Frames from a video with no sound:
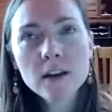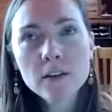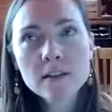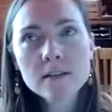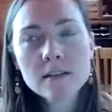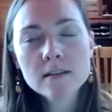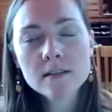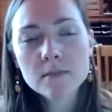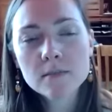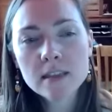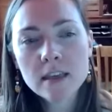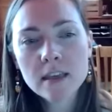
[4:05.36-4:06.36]
you think
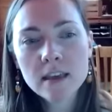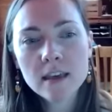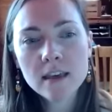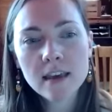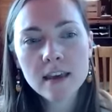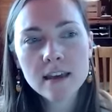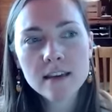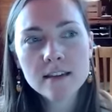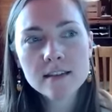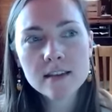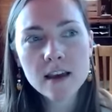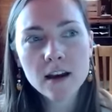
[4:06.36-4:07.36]
systems thinking
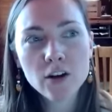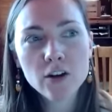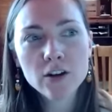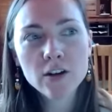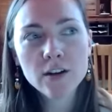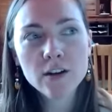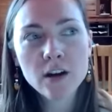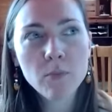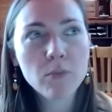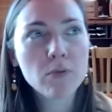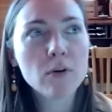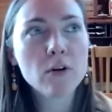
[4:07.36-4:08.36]
is a good
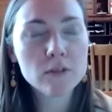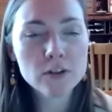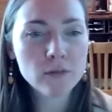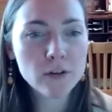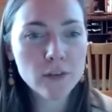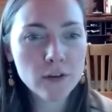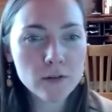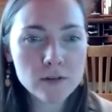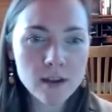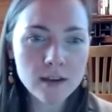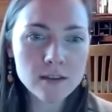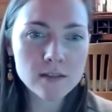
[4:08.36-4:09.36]
approach for those
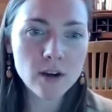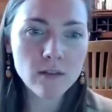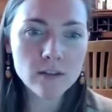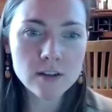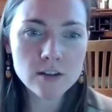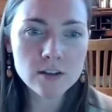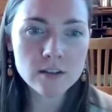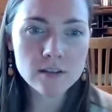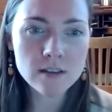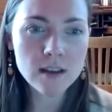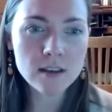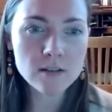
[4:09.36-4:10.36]
kinds of conversations
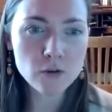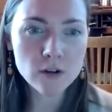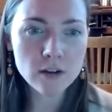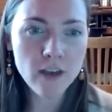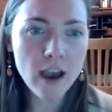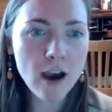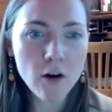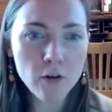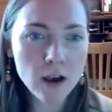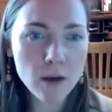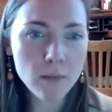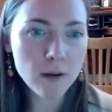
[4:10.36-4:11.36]
and that sort of
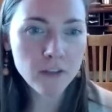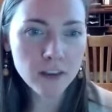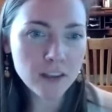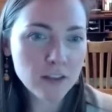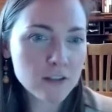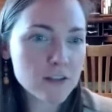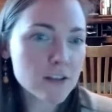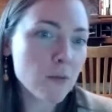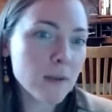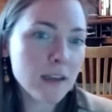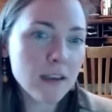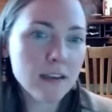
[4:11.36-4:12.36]
outcome? I feel like there's so
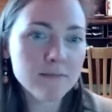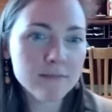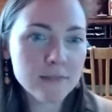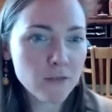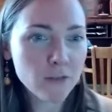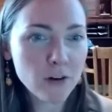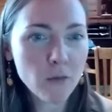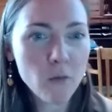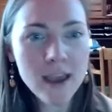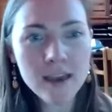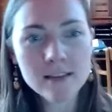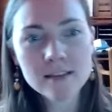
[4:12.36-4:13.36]
many different
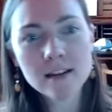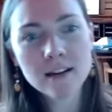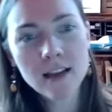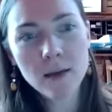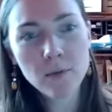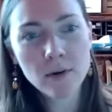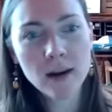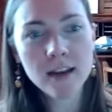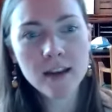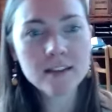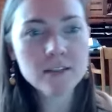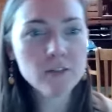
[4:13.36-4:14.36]
ways to collaborate
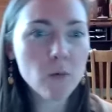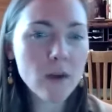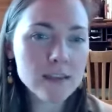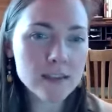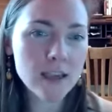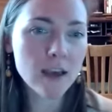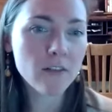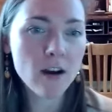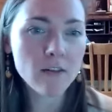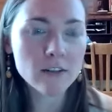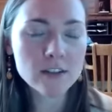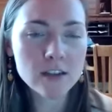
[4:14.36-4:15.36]
and different ways to have
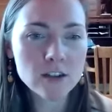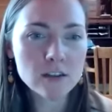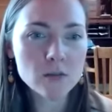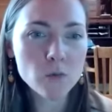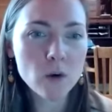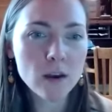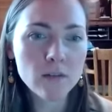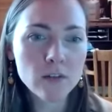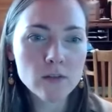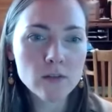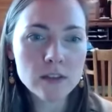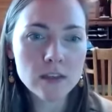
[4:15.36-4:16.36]
conversations. What have
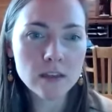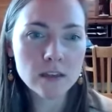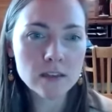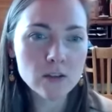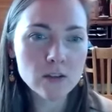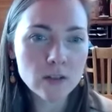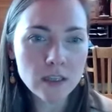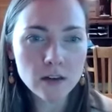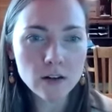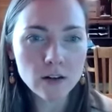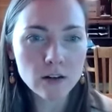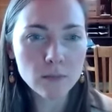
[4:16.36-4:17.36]
you seen as
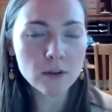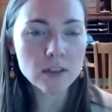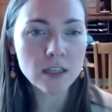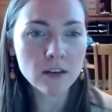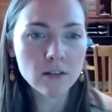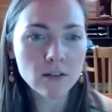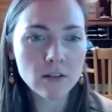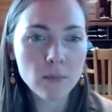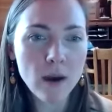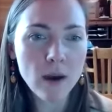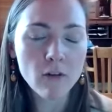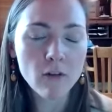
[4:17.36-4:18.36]
unique or particularly
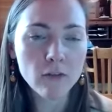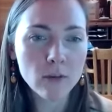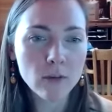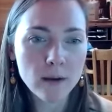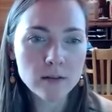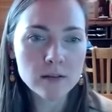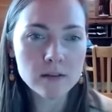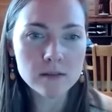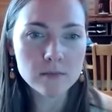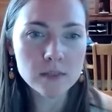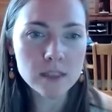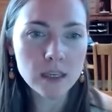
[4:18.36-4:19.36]
powerful about
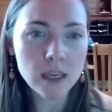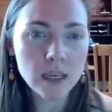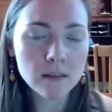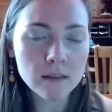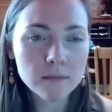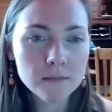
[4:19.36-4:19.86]
systems thinking?